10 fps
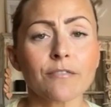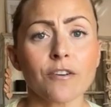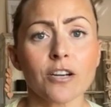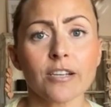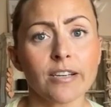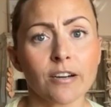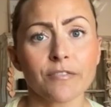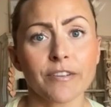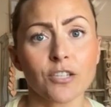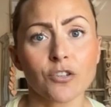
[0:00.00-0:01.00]
And finally, I
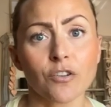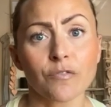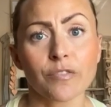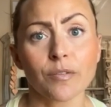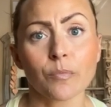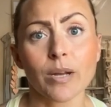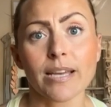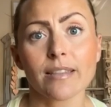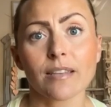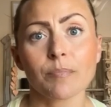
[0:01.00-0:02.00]
finish it off
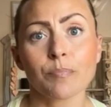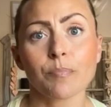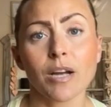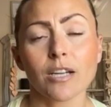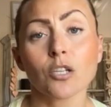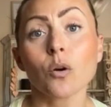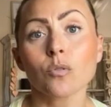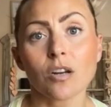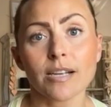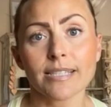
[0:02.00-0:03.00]
with
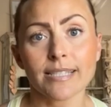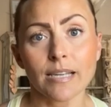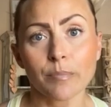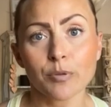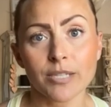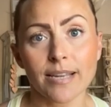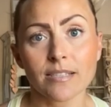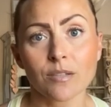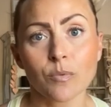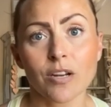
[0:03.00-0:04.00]
gold light to seal and
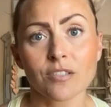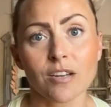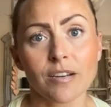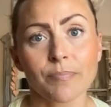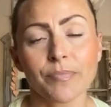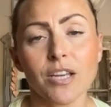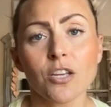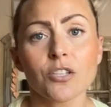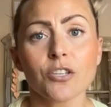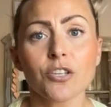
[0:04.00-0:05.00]
protect the work done.
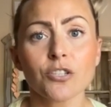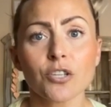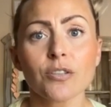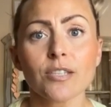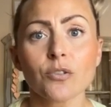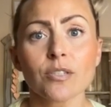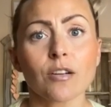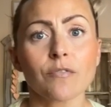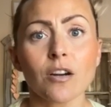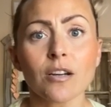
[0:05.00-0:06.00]
So you can do this
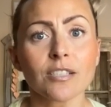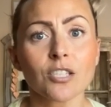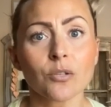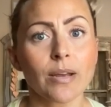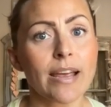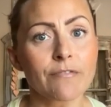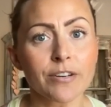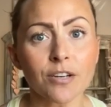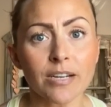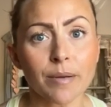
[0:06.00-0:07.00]
yourself. I like to do it
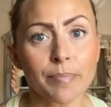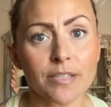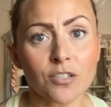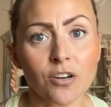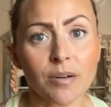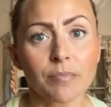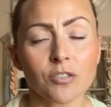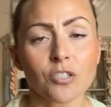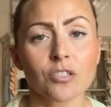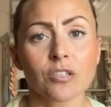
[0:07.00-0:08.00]
every night at
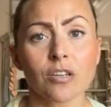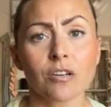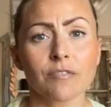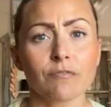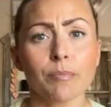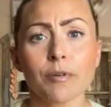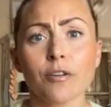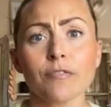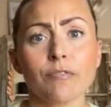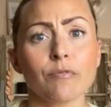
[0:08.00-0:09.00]
bedtime, just to kind of
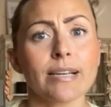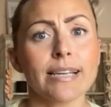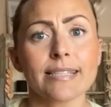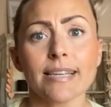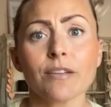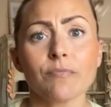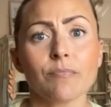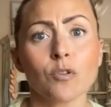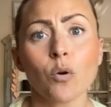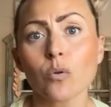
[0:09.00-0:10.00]
remove and release any
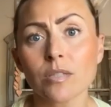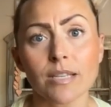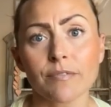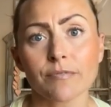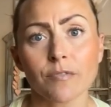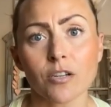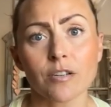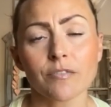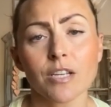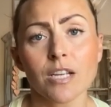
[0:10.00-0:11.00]
cords that have kind
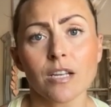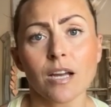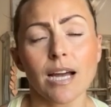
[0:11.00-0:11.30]
of